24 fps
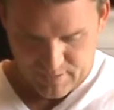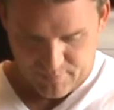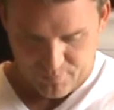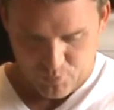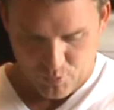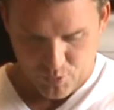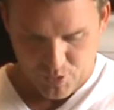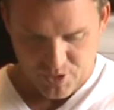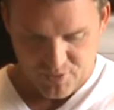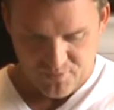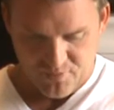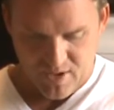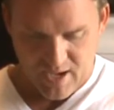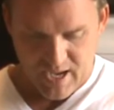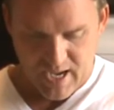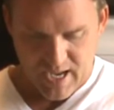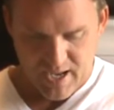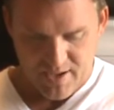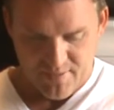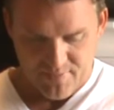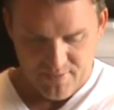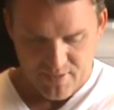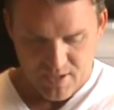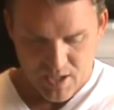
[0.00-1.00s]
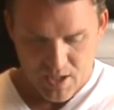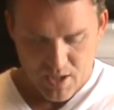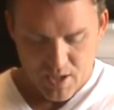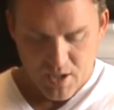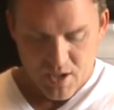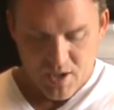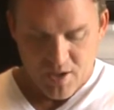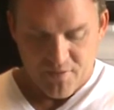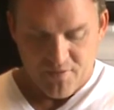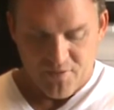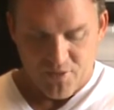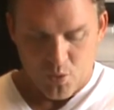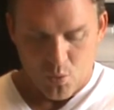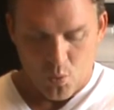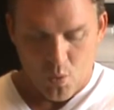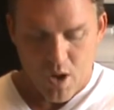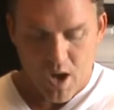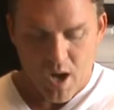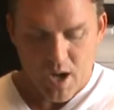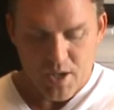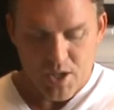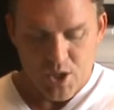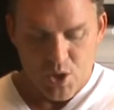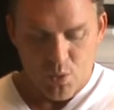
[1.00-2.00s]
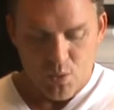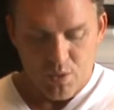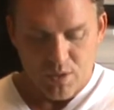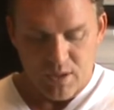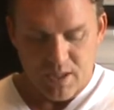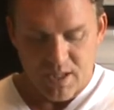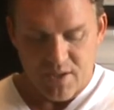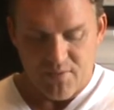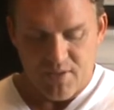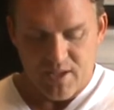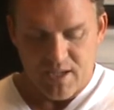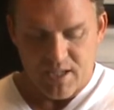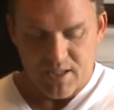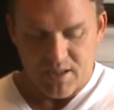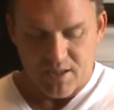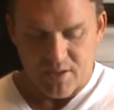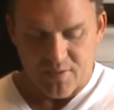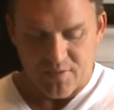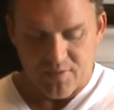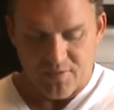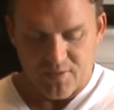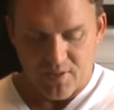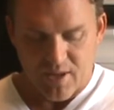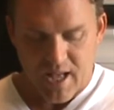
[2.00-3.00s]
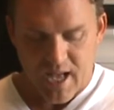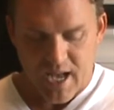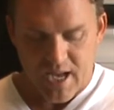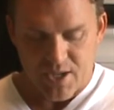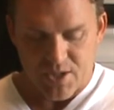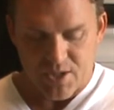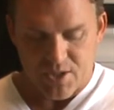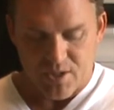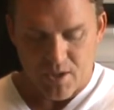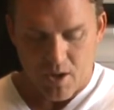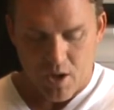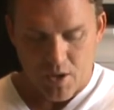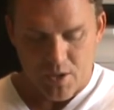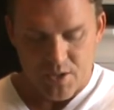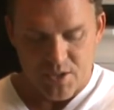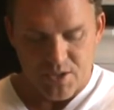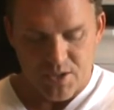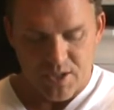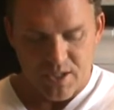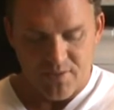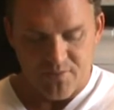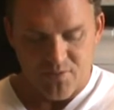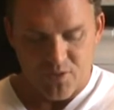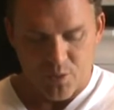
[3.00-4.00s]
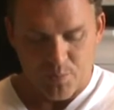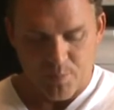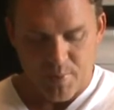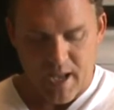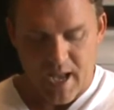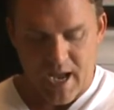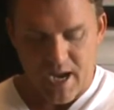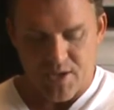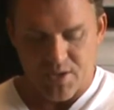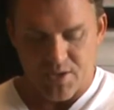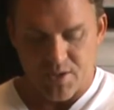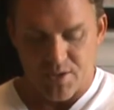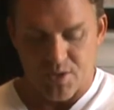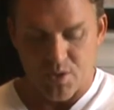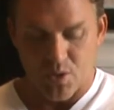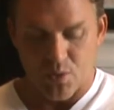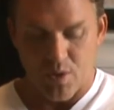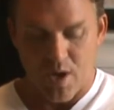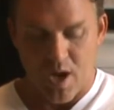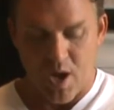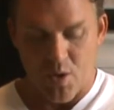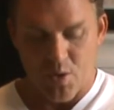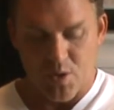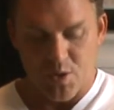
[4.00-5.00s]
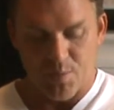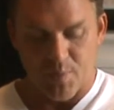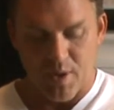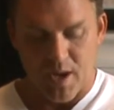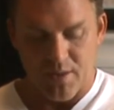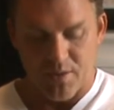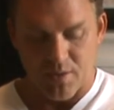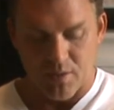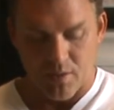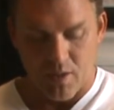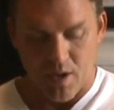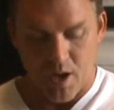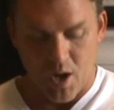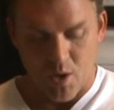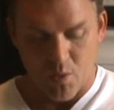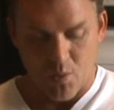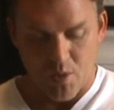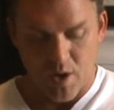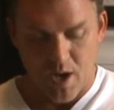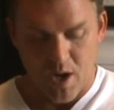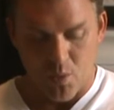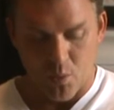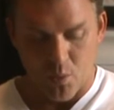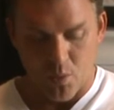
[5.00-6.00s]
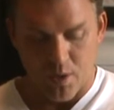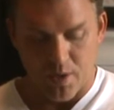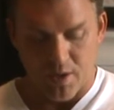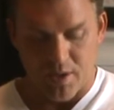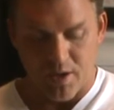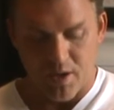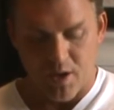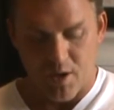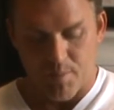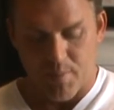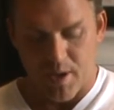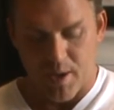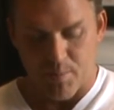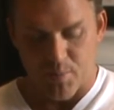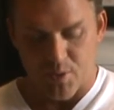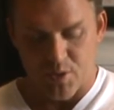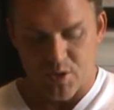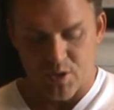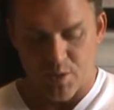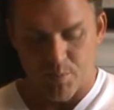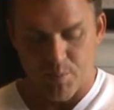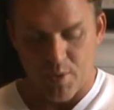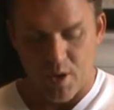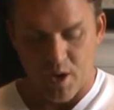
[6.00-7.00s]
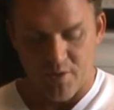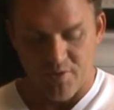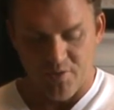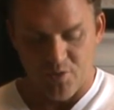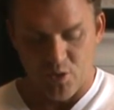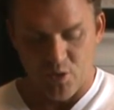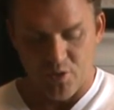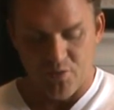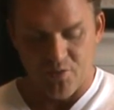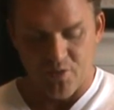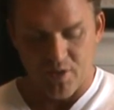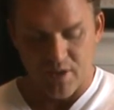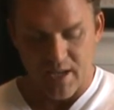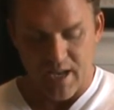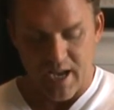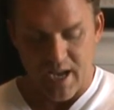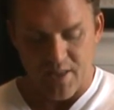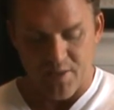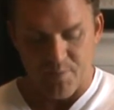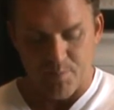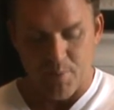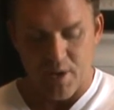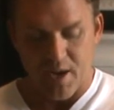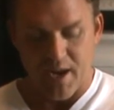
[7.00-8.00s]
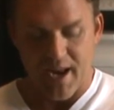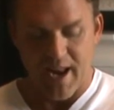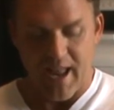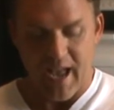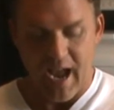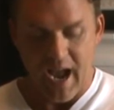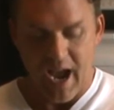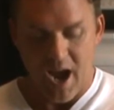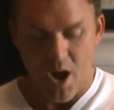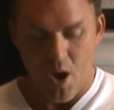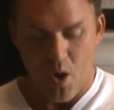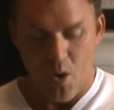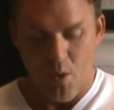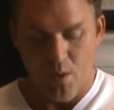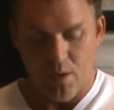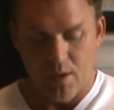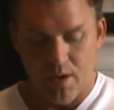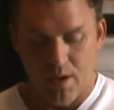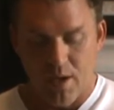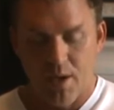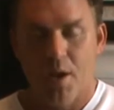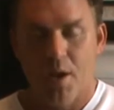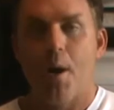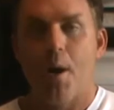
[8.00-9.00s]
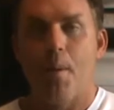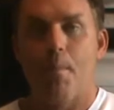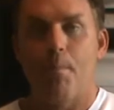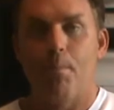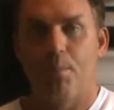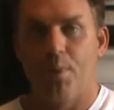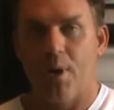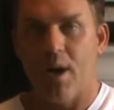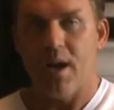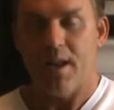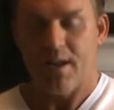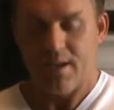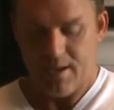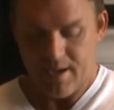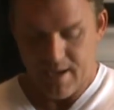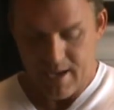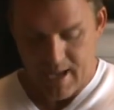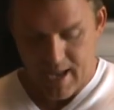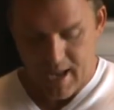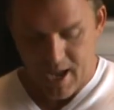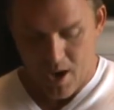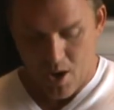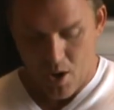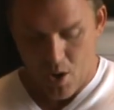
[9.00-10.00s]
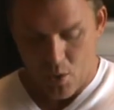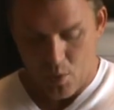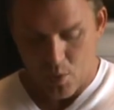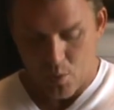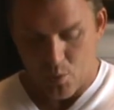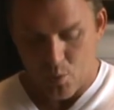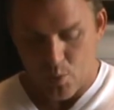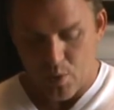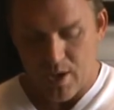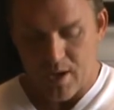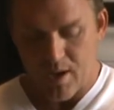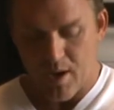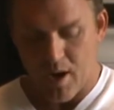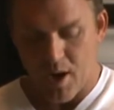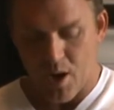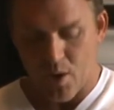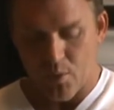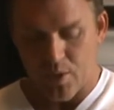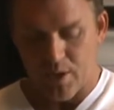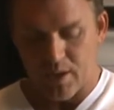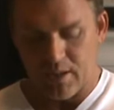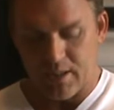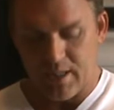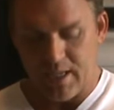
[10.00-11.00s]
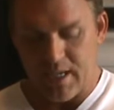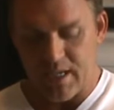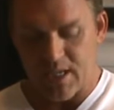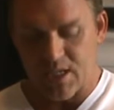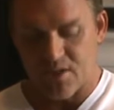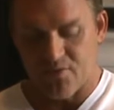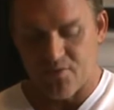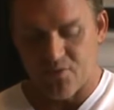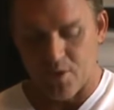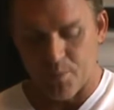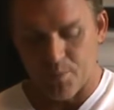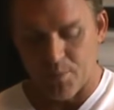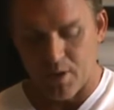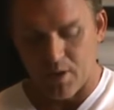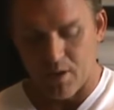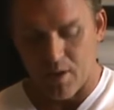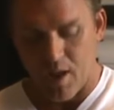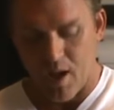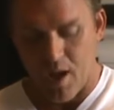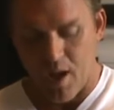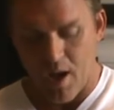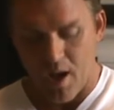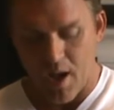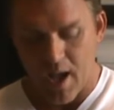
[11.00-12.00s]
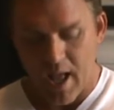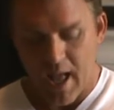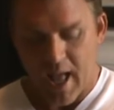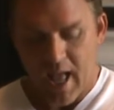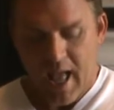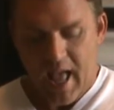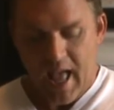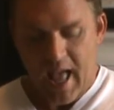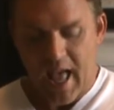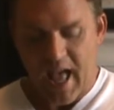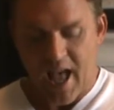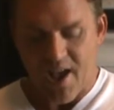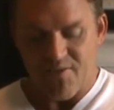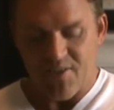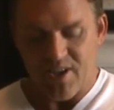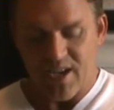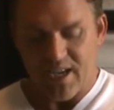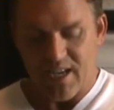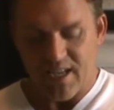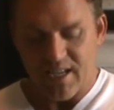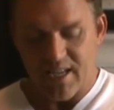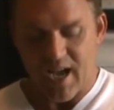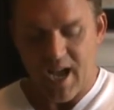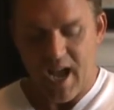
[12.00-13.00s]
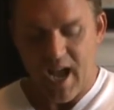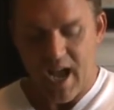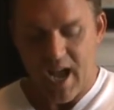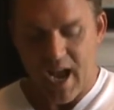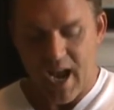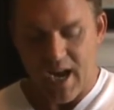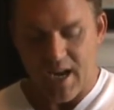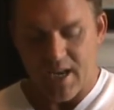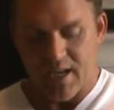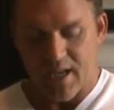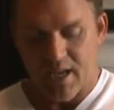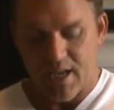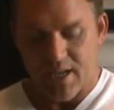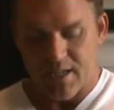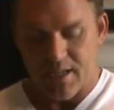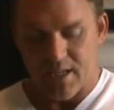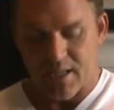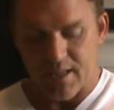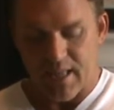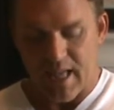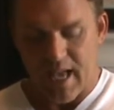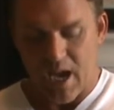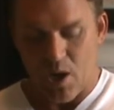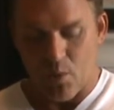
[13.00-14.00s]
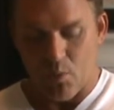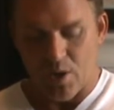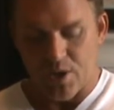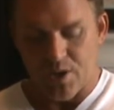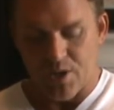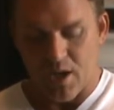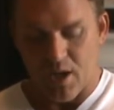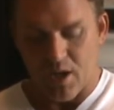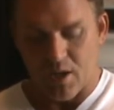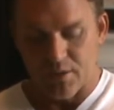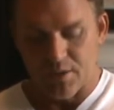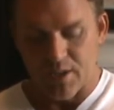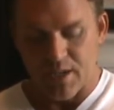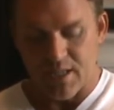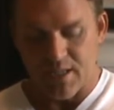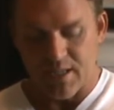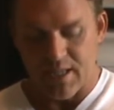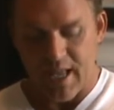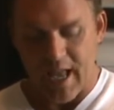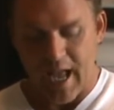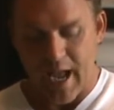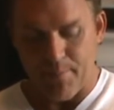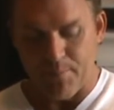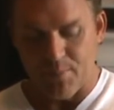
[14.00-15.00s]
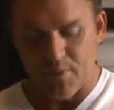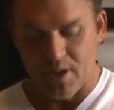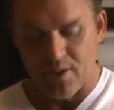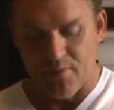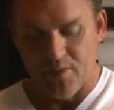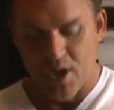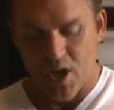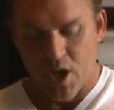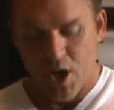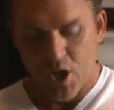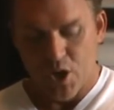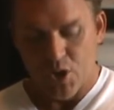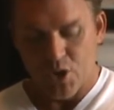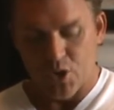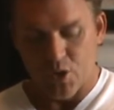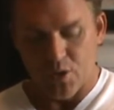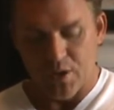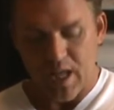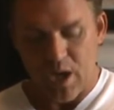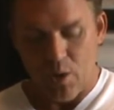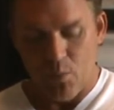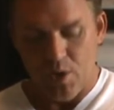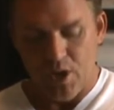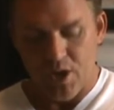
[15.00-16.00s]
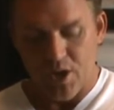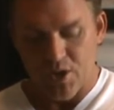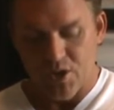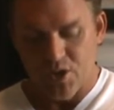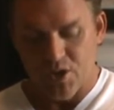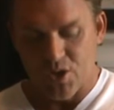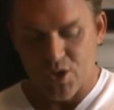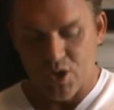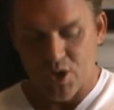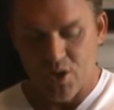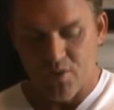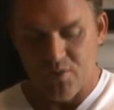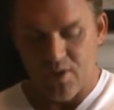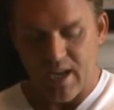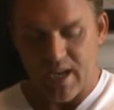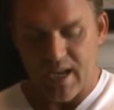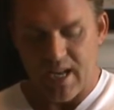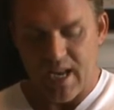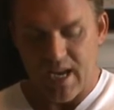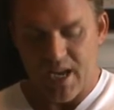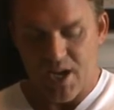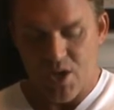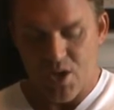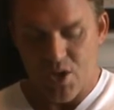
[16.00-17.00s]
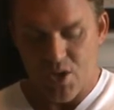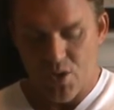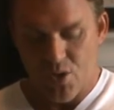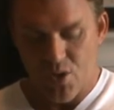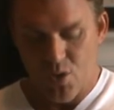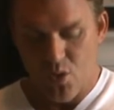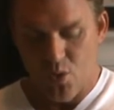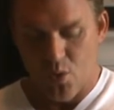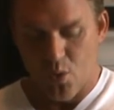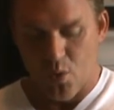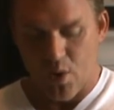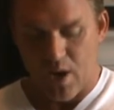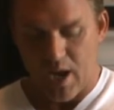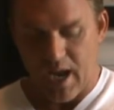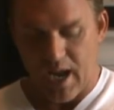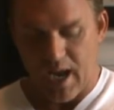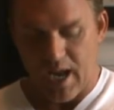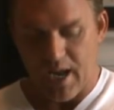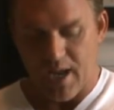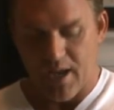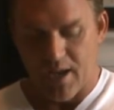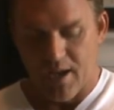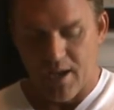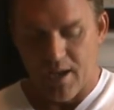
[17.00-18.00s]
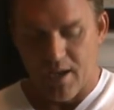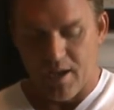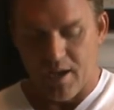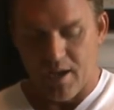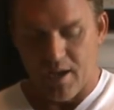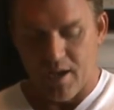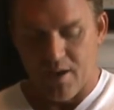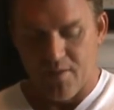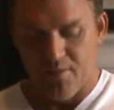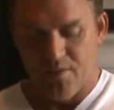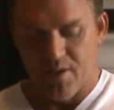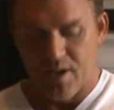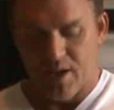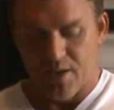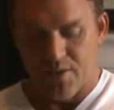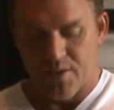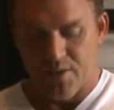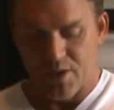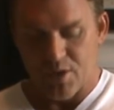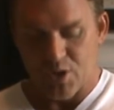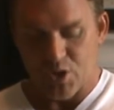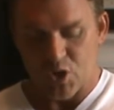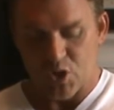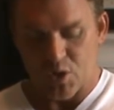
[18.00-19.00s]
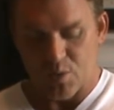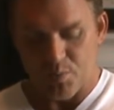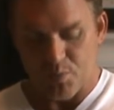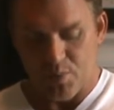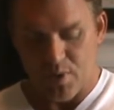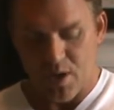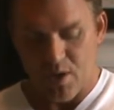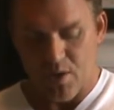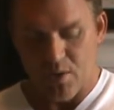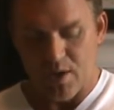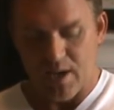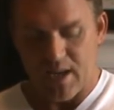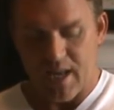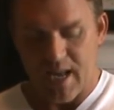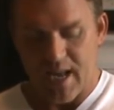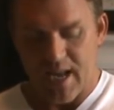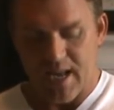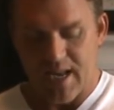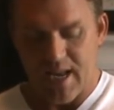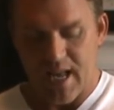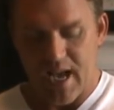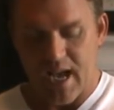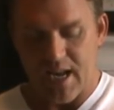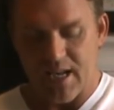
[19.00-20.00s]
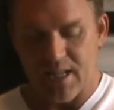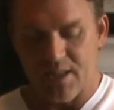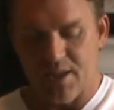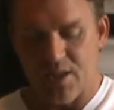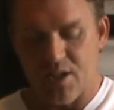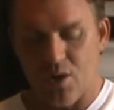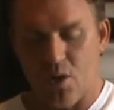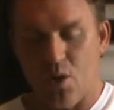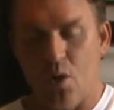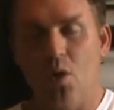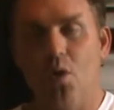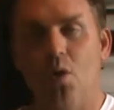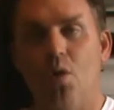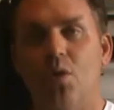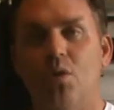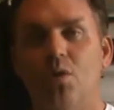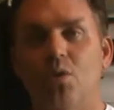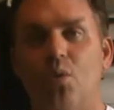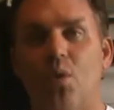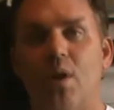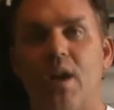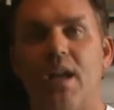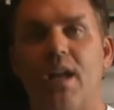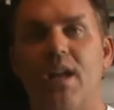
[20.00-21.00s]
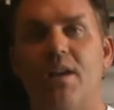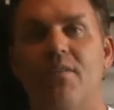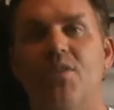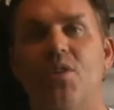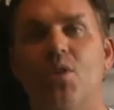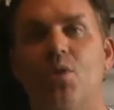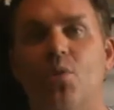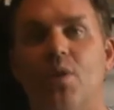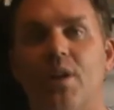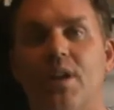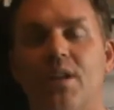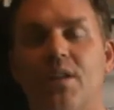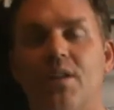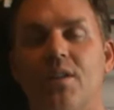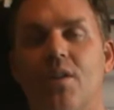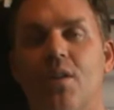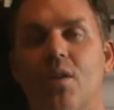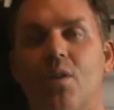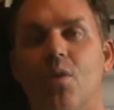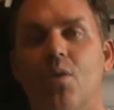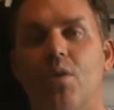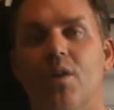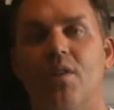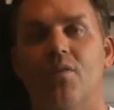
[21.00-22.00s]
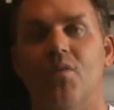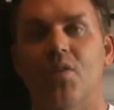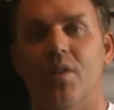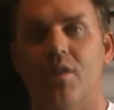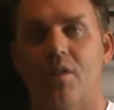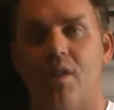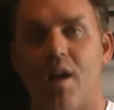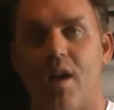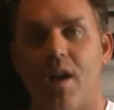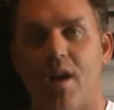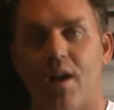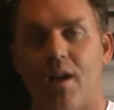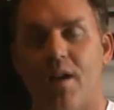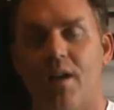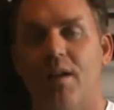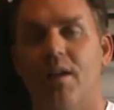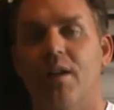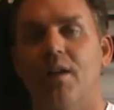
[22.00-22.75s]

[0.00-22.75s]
verse 5 for while you were living in the flesh, our sinful passions aroused by the law were at work in our members to bear fruit for death. But now, but now we are released from the law, having died to that which held us captive, so that we could serve in a new way of the Spirit and not in the old way of the written code of the law.